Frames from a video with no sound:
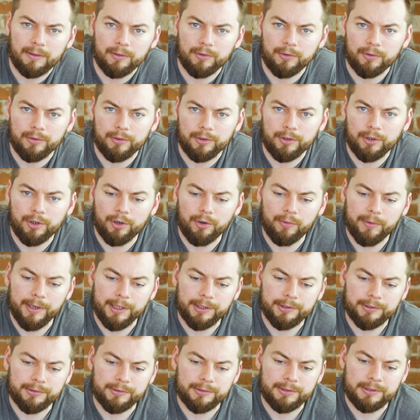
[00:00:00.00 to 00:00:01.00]
You're
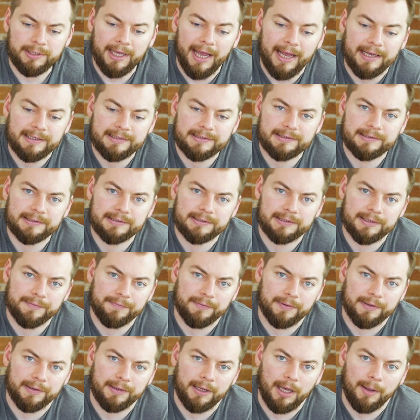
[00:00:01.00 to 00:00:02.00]
going to test
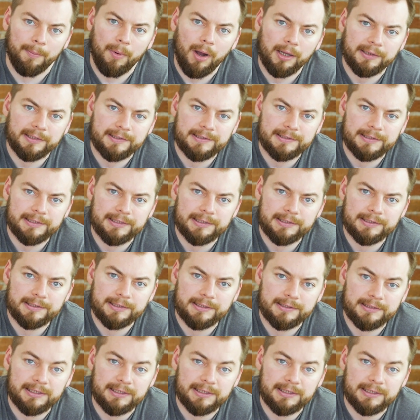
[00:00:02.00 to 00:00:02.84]
different hypotheses.